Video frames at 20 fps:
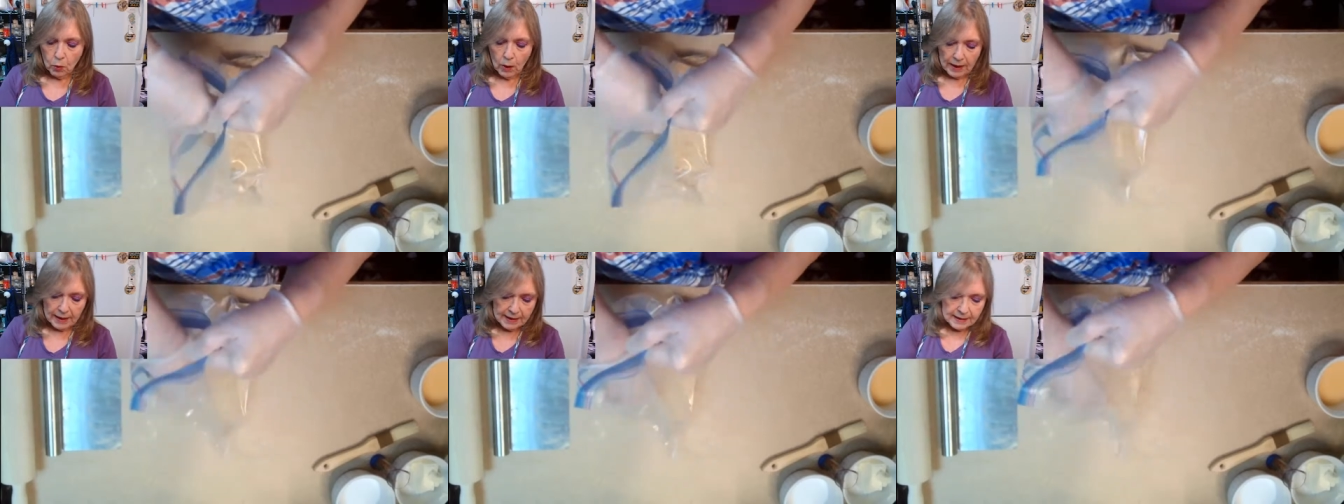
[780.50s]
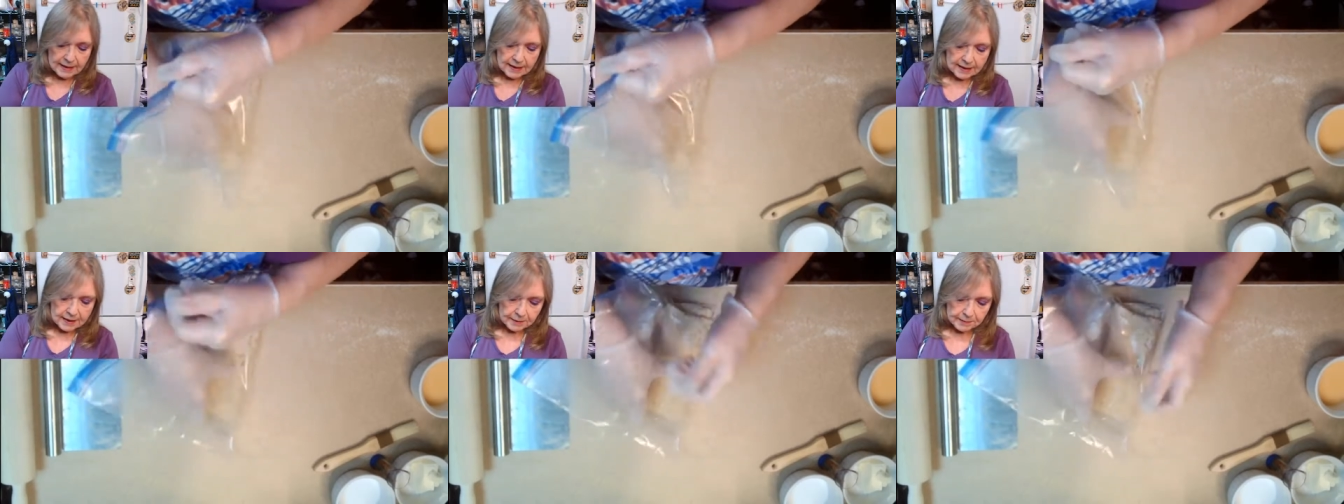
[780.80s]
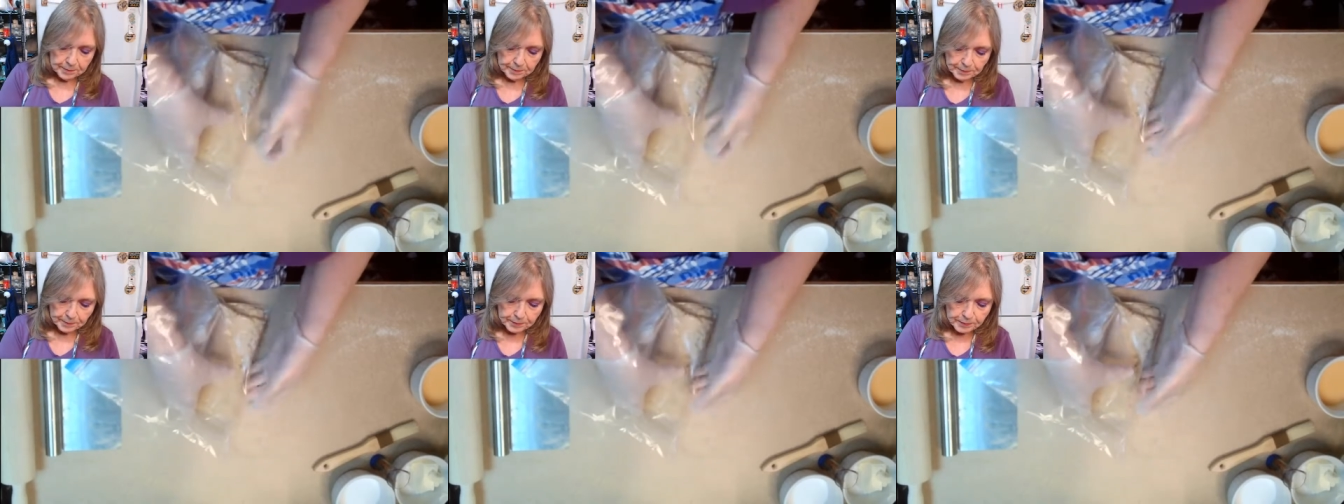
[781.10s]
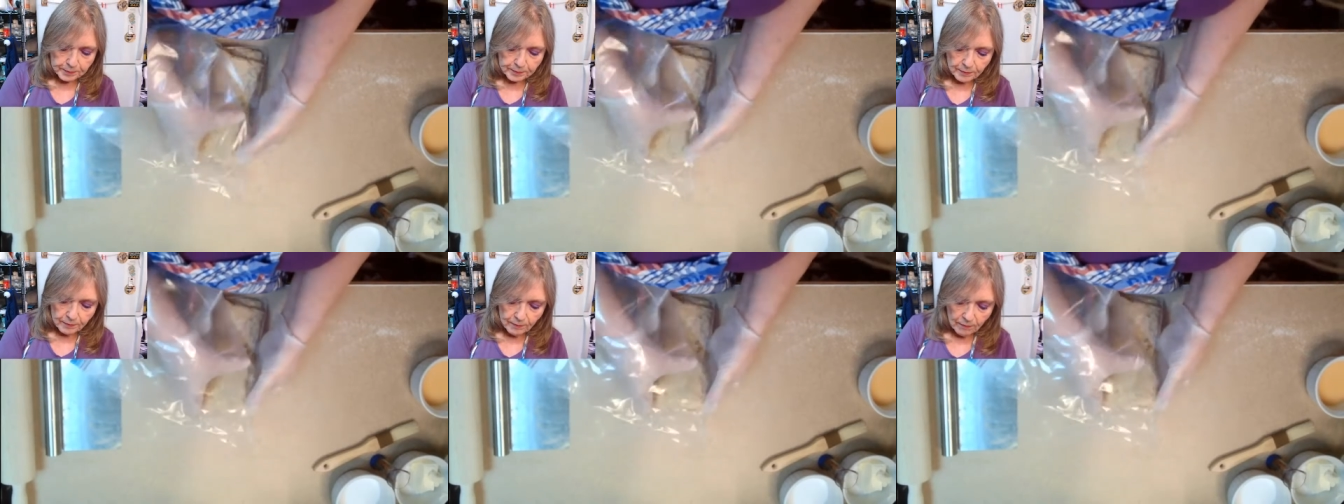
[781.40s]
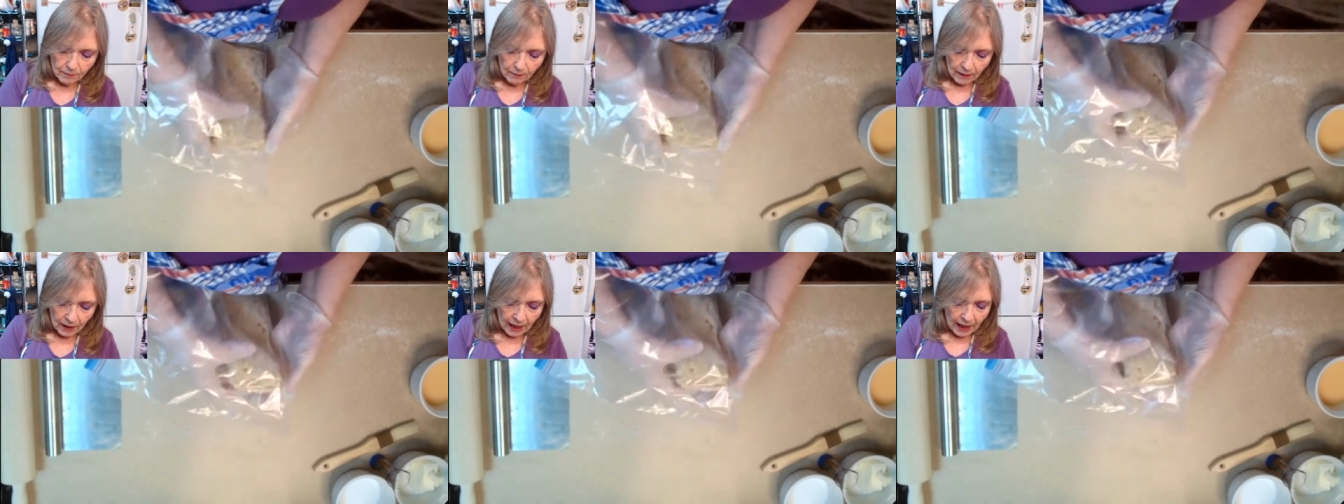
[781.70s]
twice
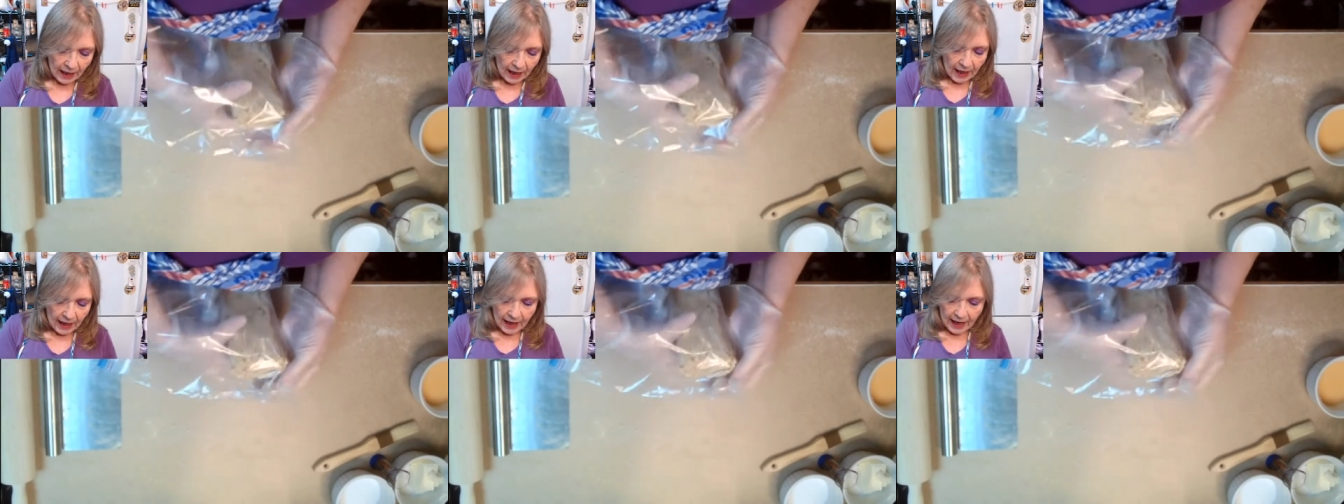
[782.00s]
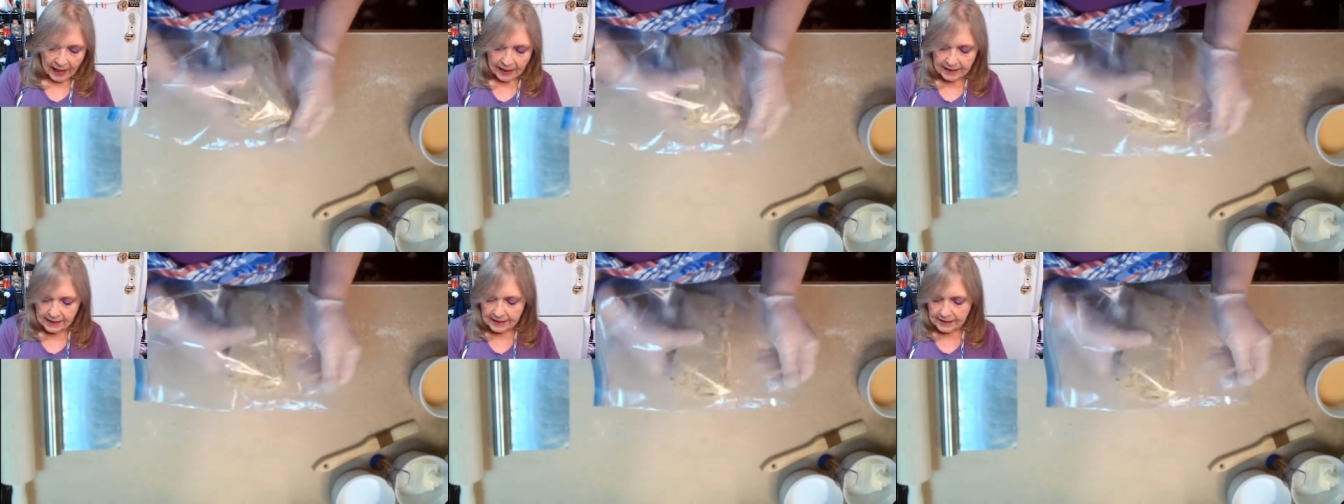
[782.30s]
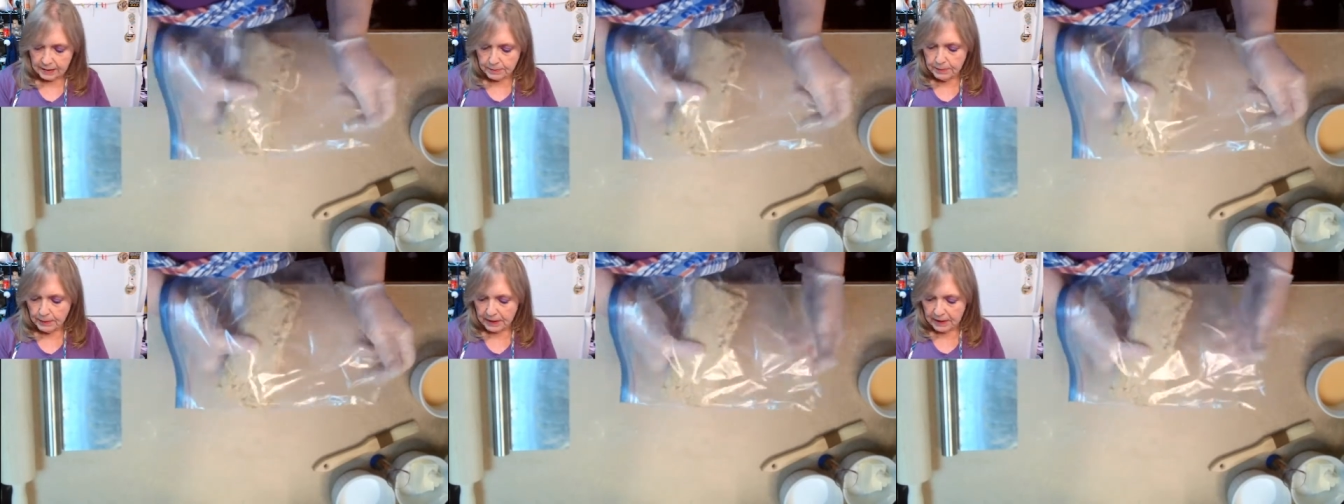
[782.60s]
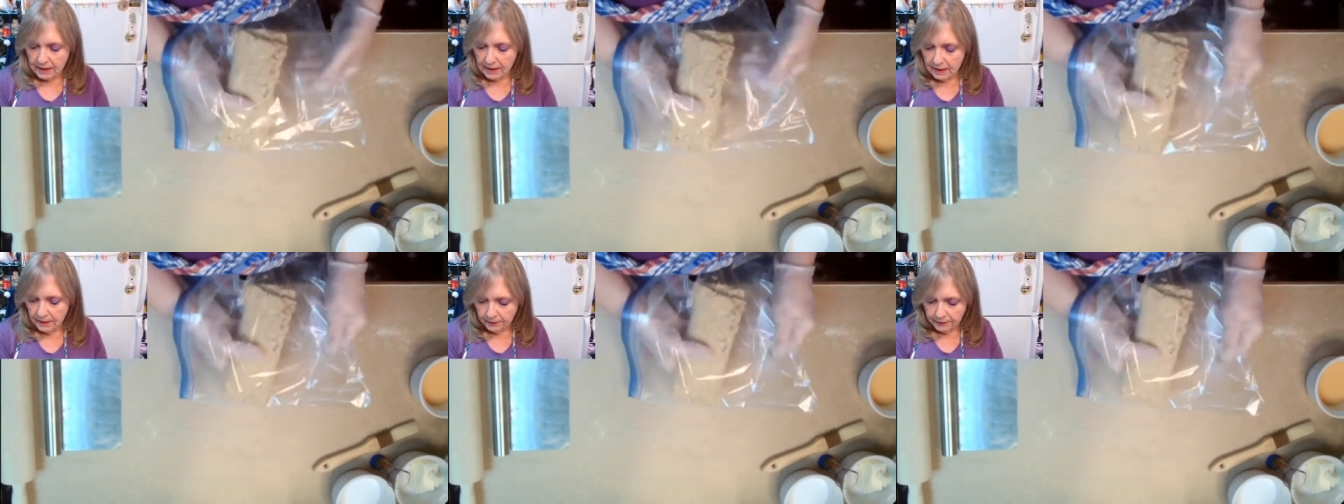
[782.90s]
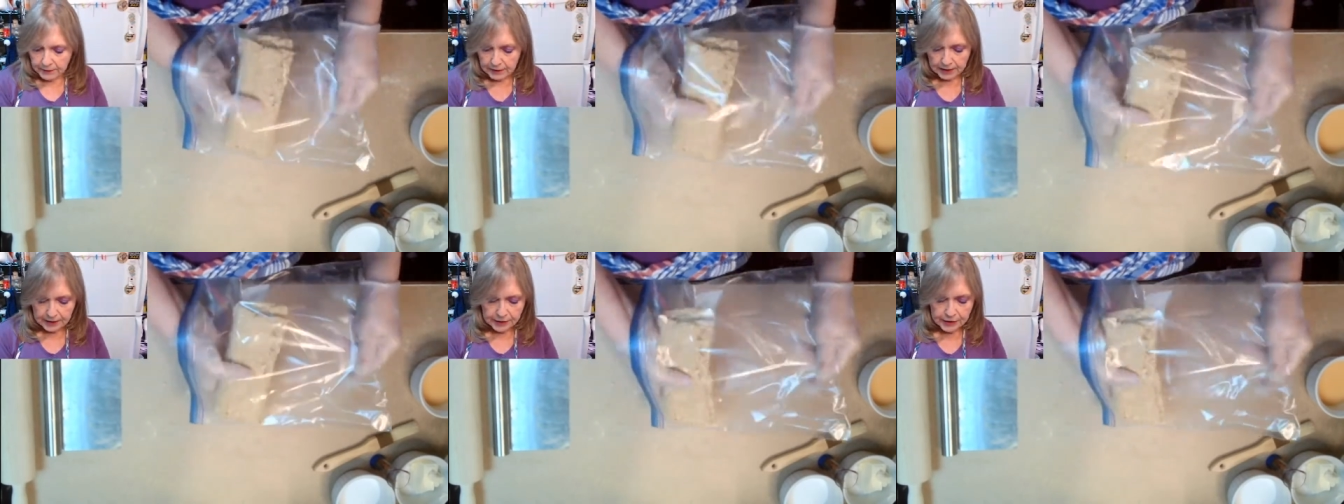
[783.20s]
and it's been in the
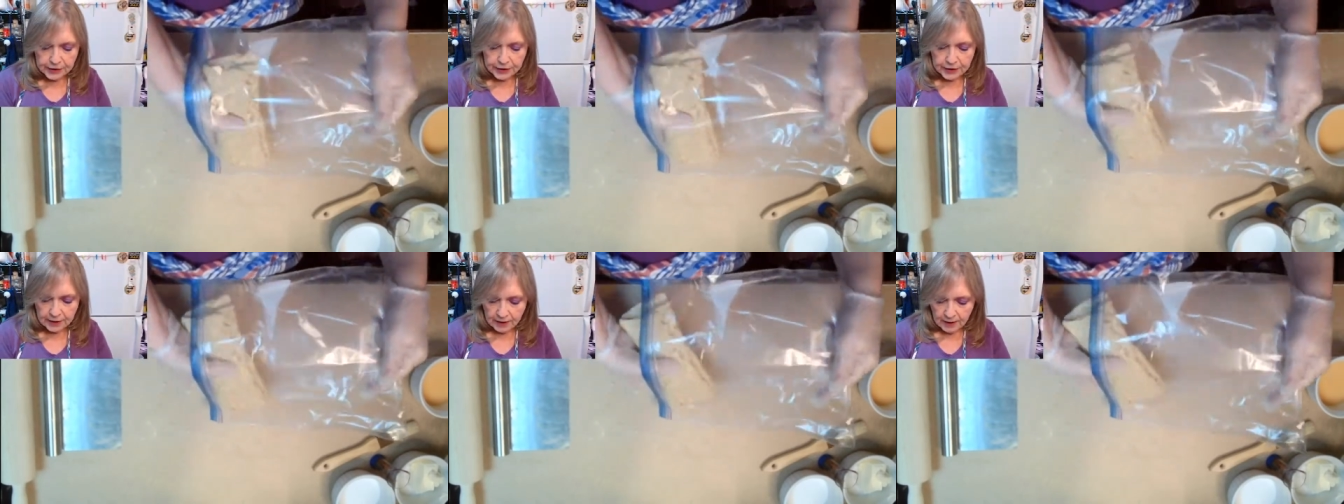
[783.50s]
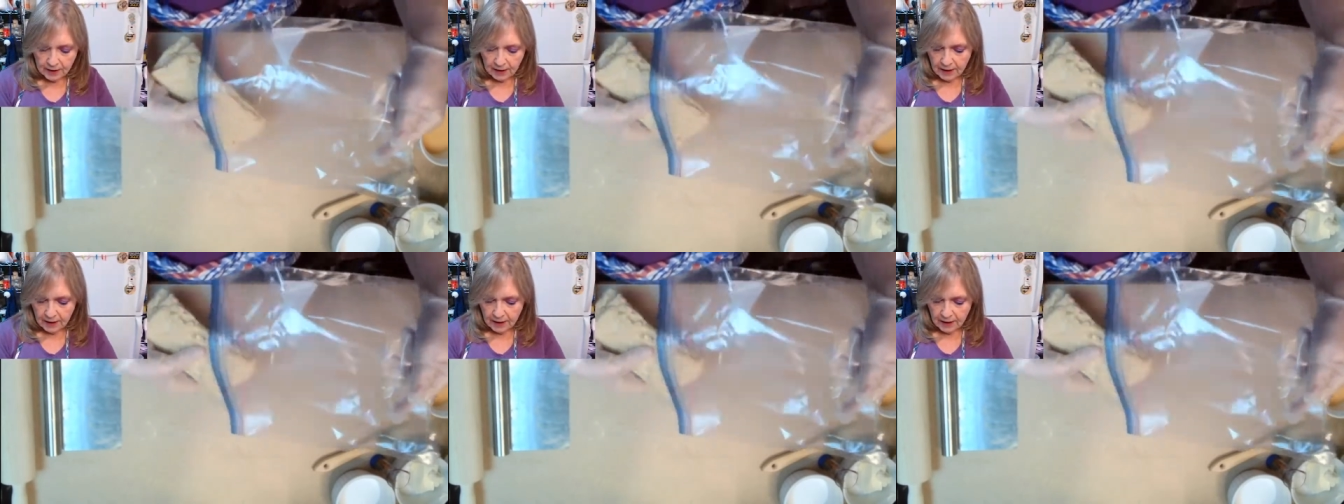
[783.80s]
fridge